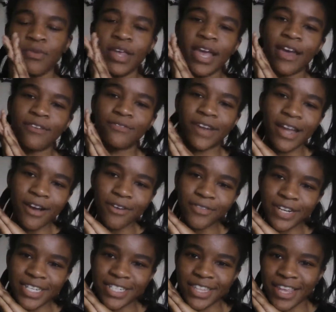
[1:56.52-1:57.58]
We have now
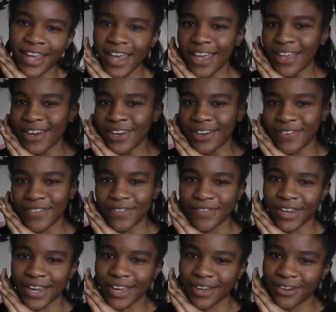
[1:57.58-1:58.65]
reached the end of the
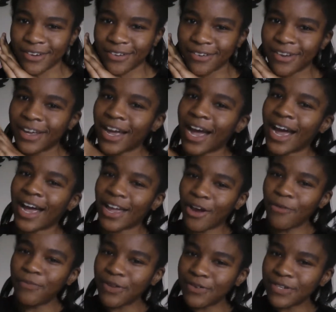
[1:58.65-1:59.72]
video. I
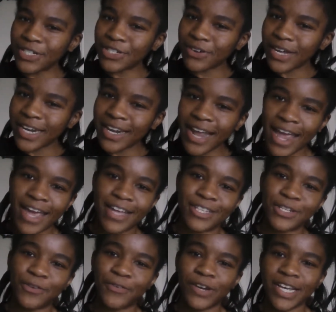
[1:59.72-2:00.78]
hope you enjoyed it, and
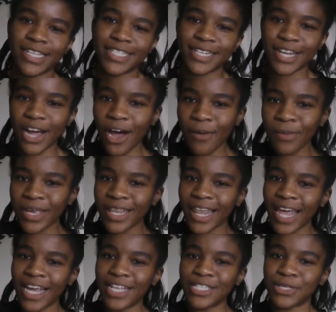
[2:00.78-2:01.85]
don't forget to comment,
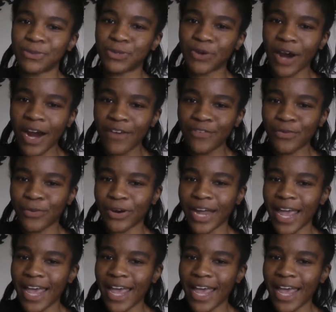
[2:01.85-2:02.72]
like, and subscribe for more